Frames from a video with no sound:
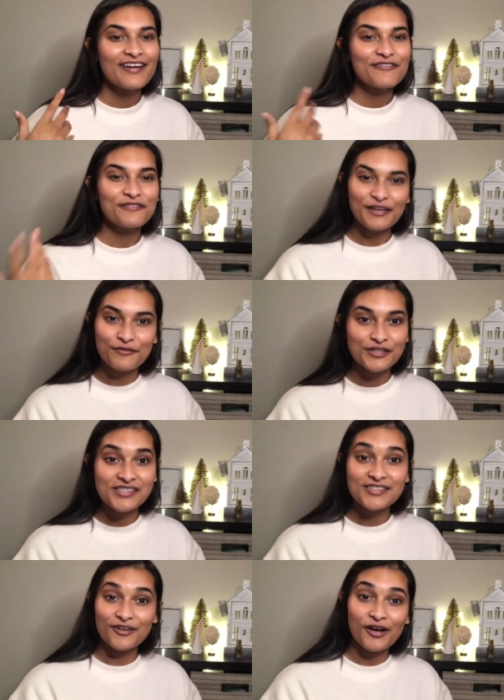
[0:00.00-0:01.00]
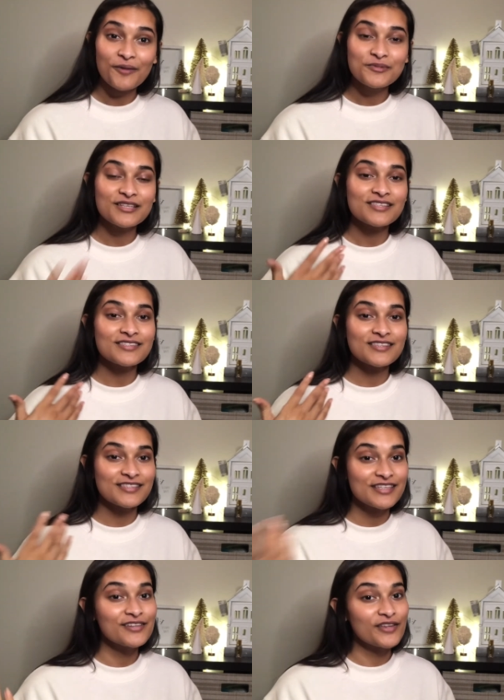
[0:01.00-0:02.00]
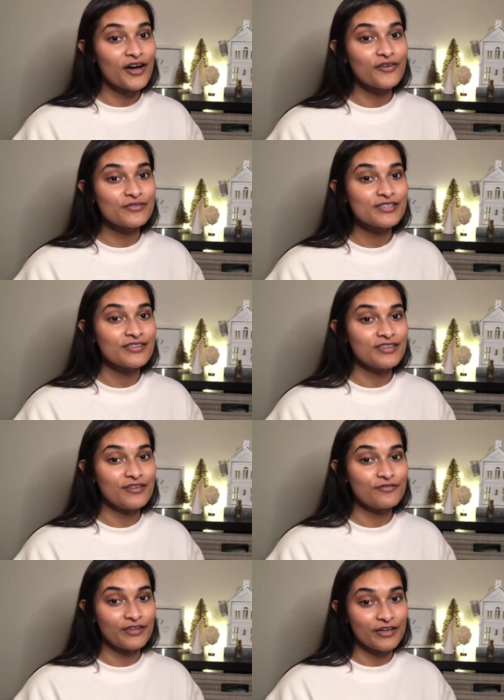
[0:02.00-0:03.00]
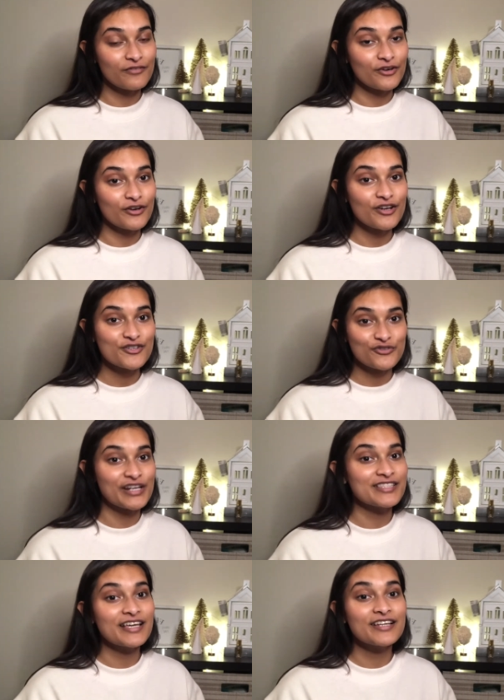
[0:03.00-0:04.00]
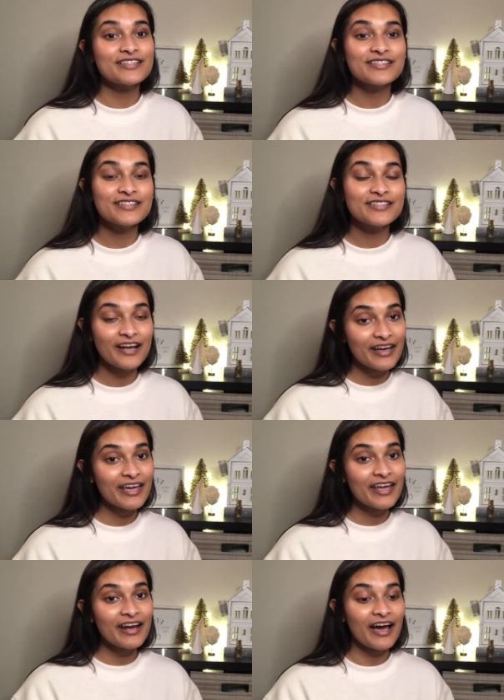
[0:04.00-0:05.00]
flavored syrups because since he loves the flavored drinks at Dunkin,